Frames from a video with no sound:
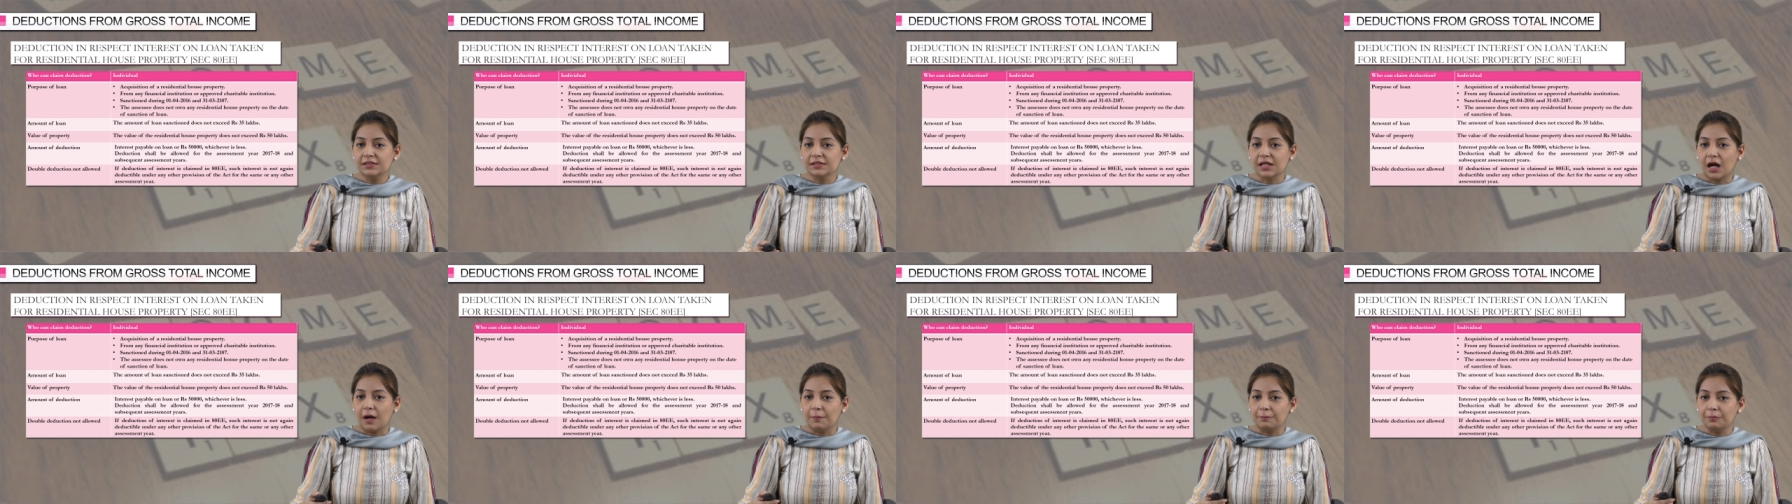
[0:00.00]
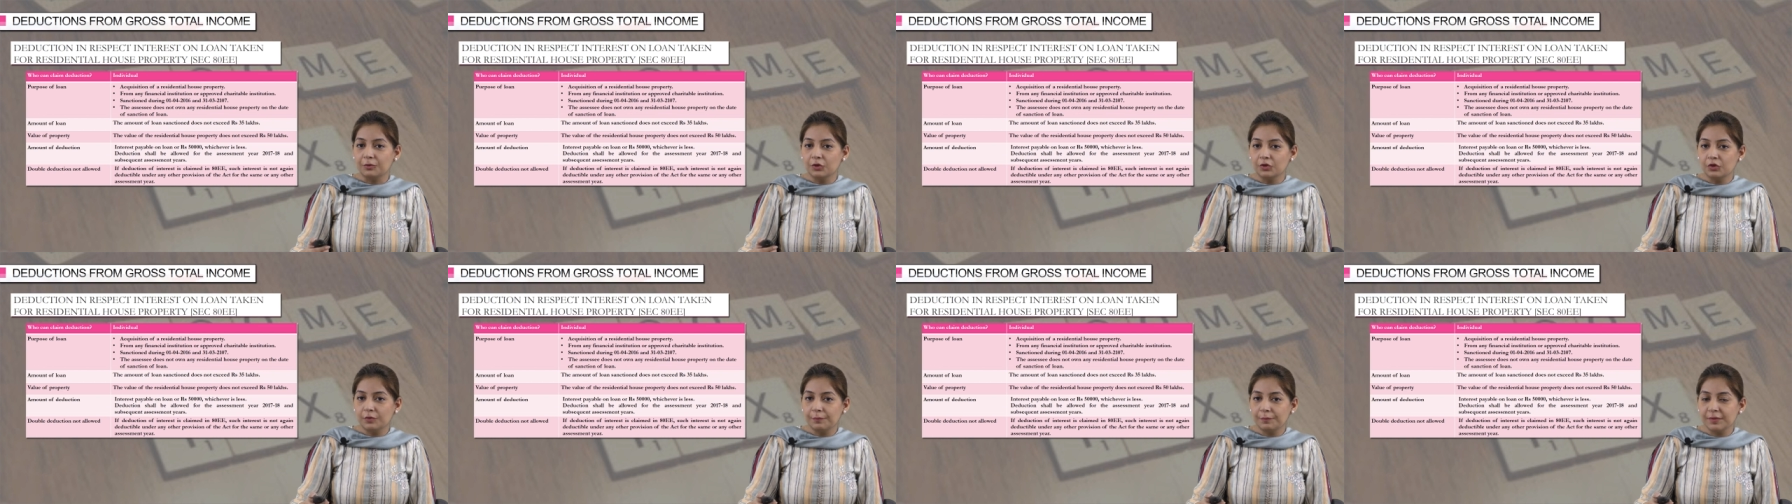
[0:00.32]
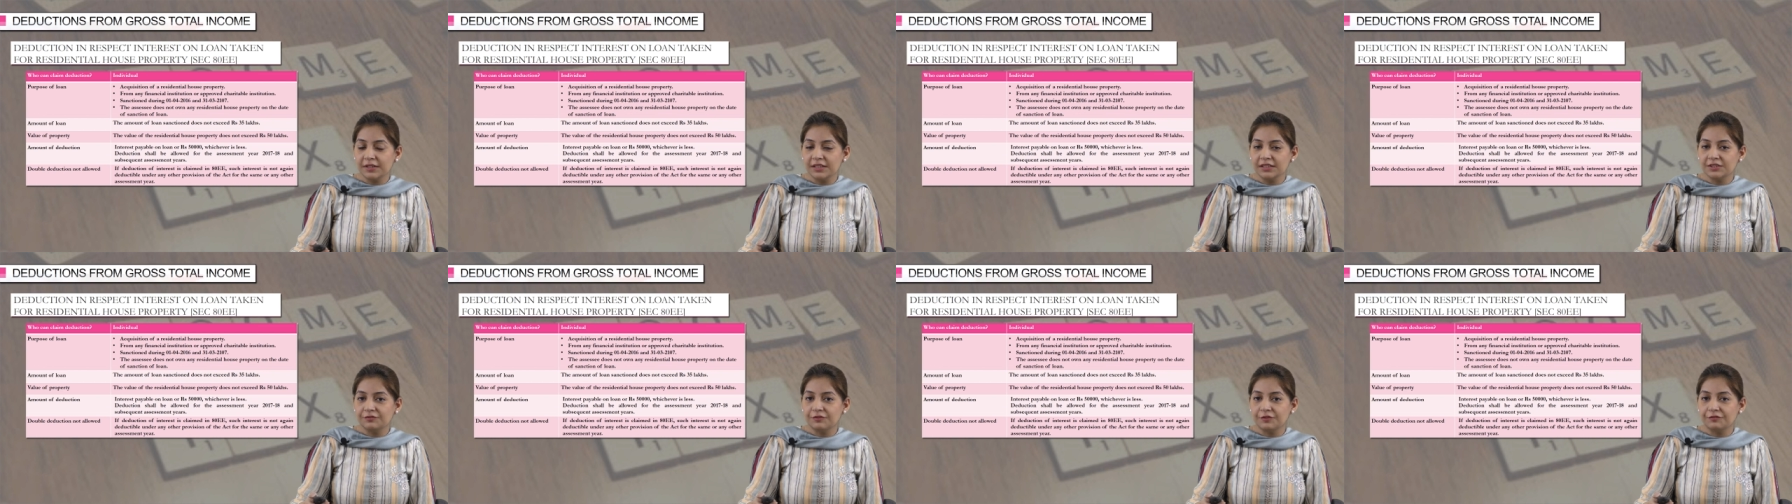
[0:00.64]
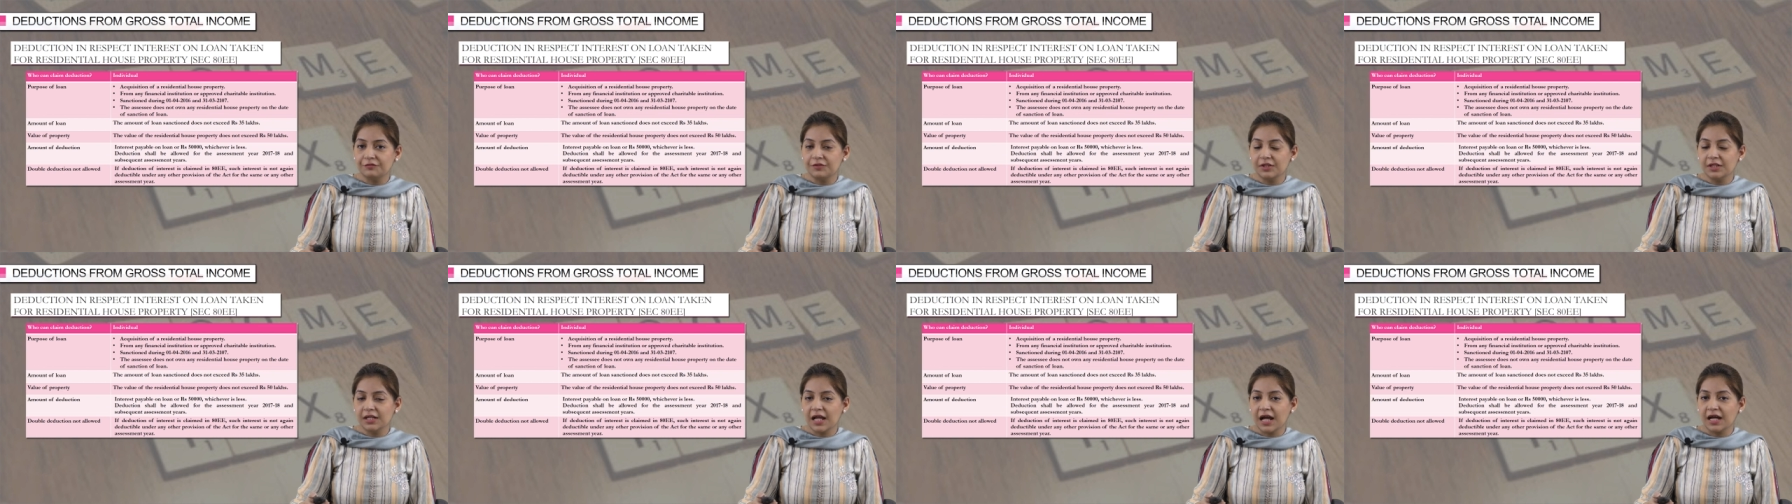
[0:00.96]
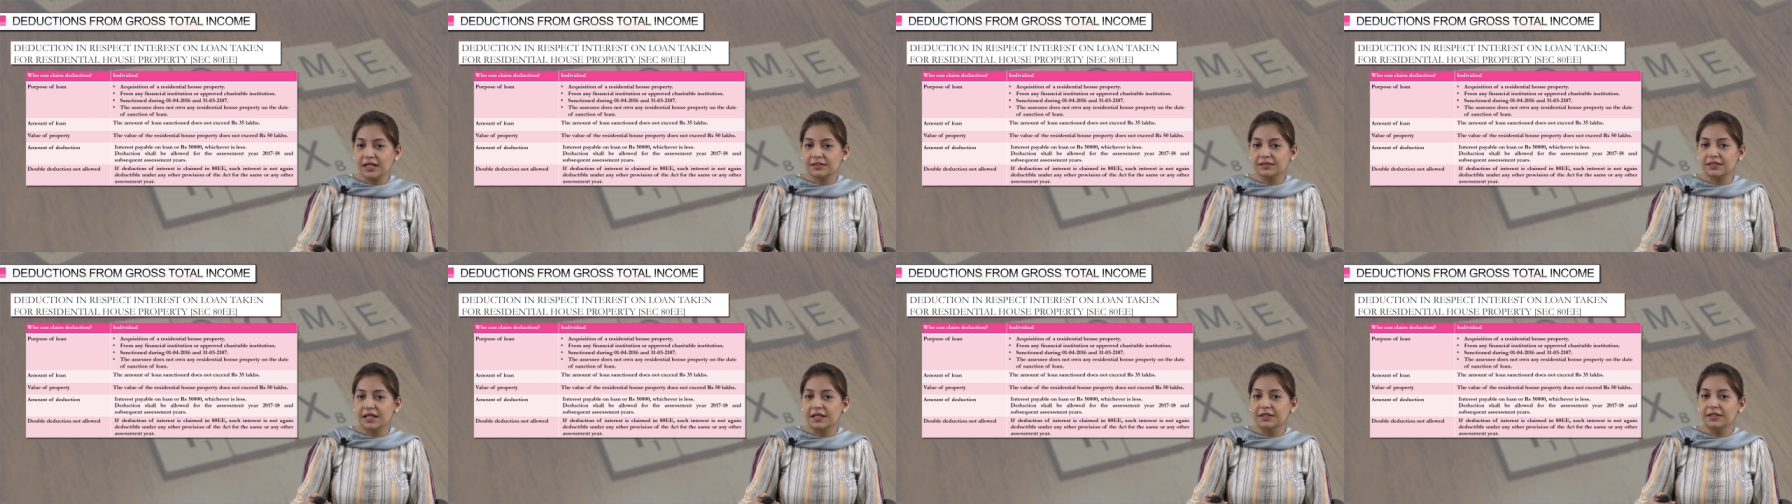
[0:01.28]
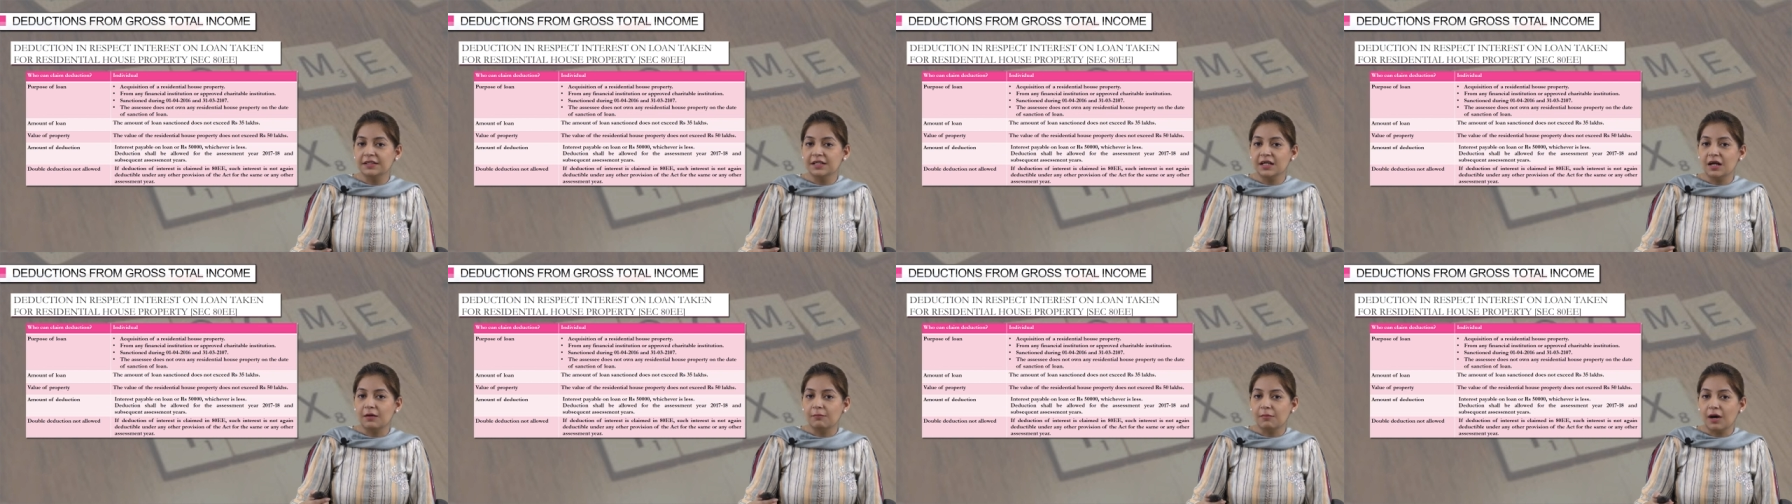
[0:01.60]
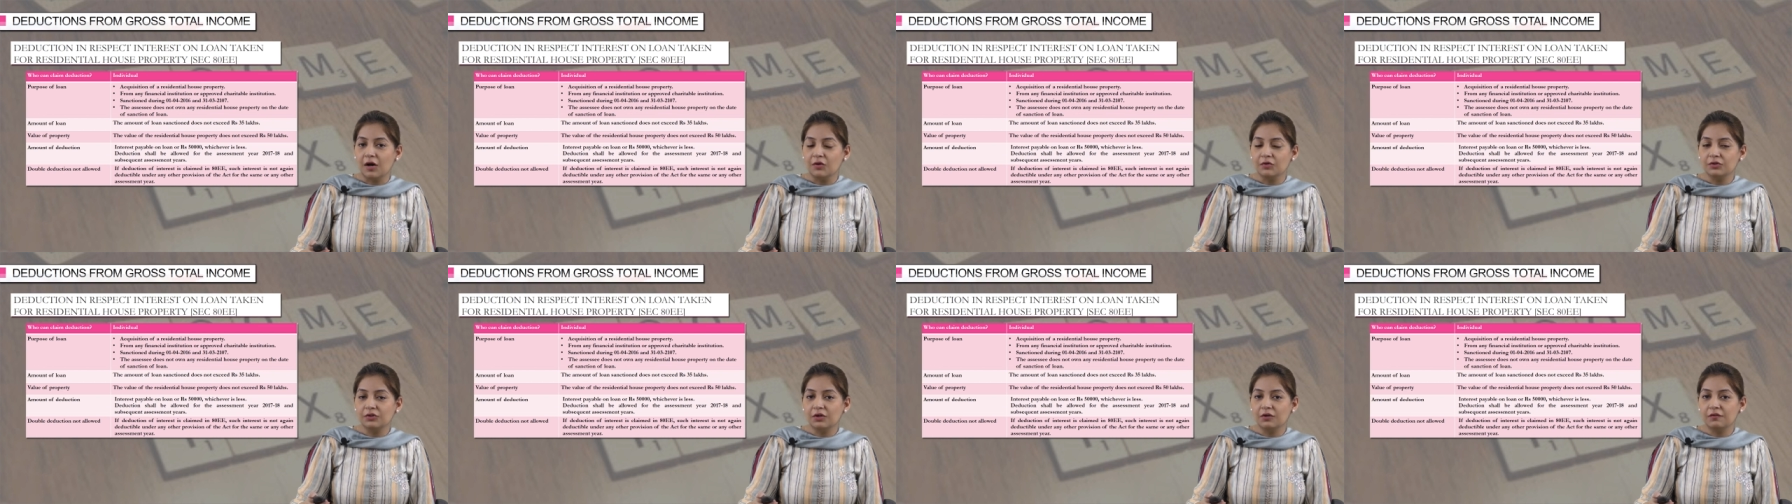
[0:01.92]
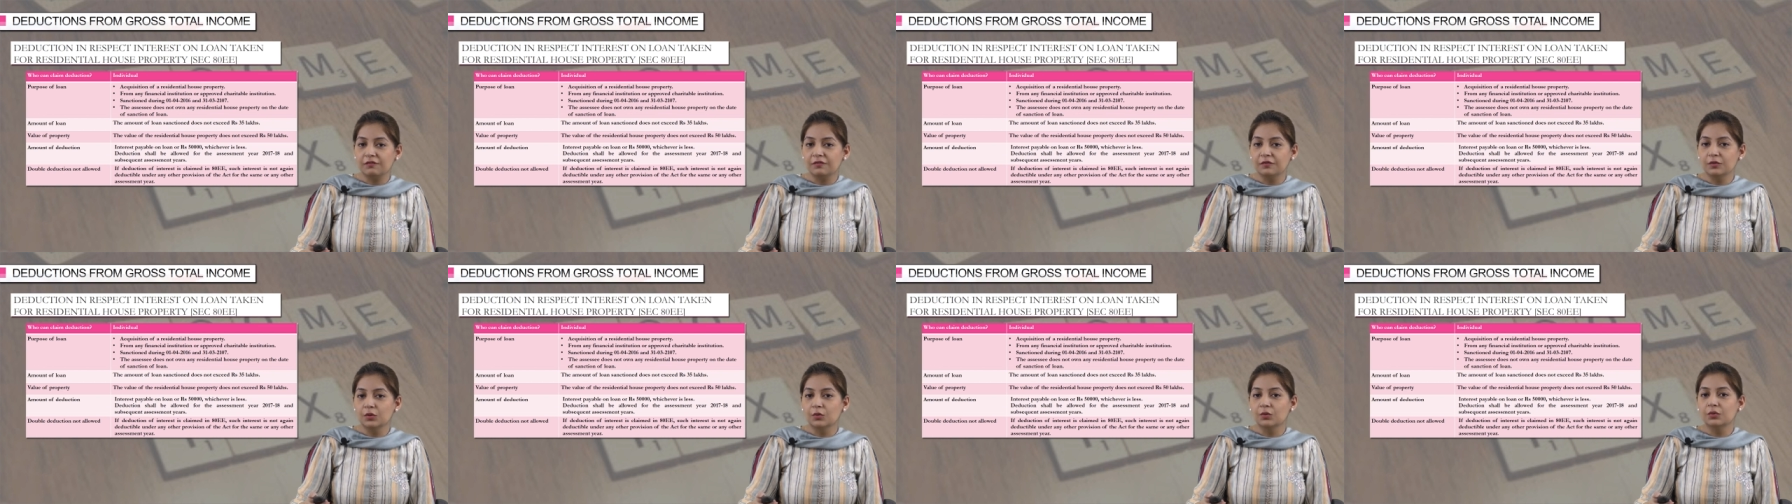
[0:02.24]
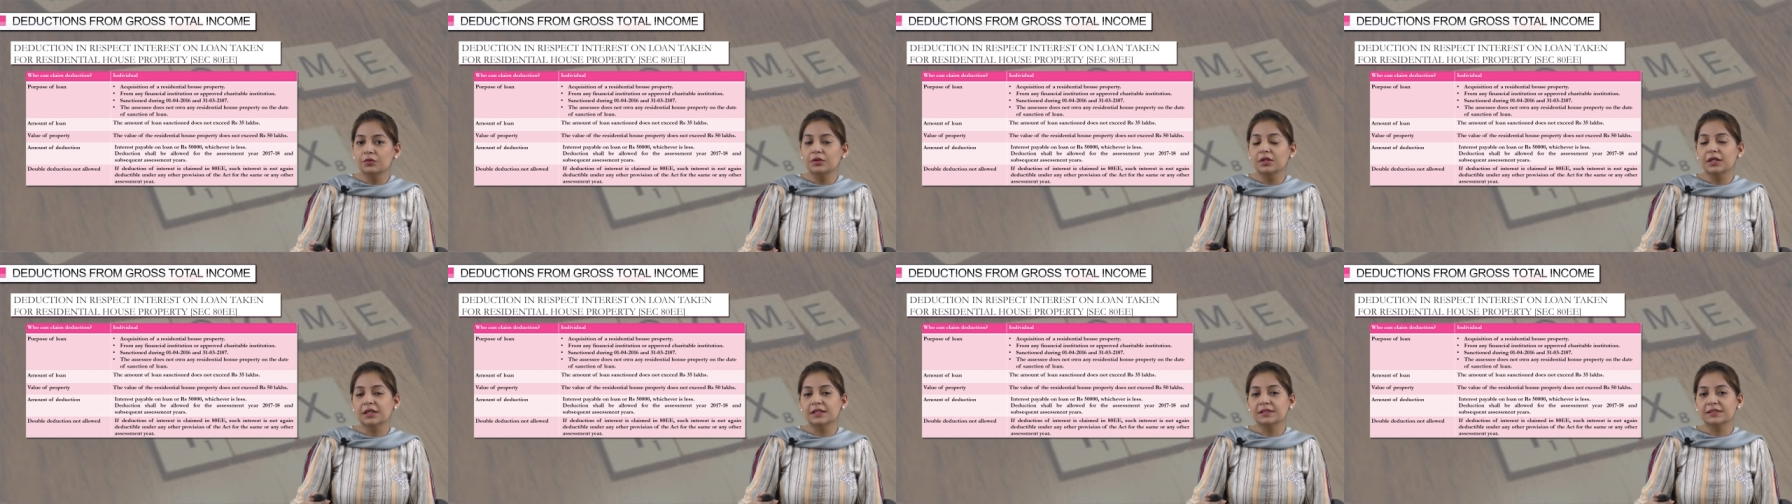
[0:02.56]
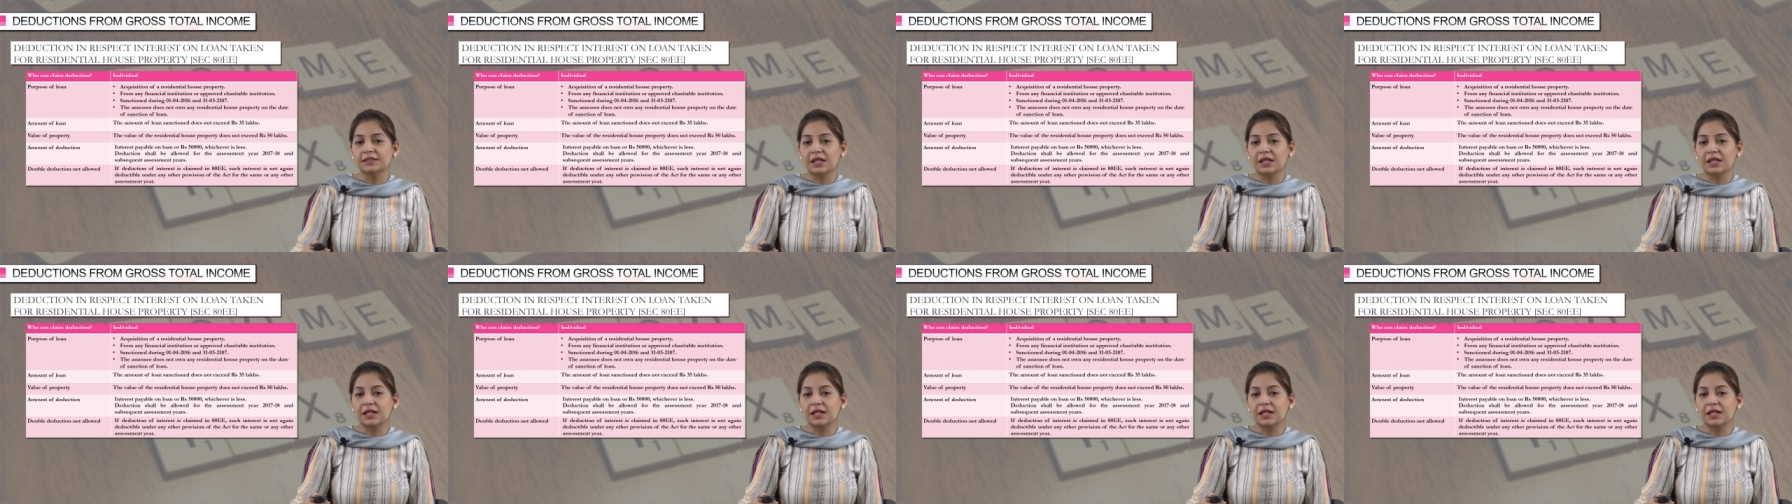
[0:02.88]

is up to rupees 50 lakhs and the amount of loan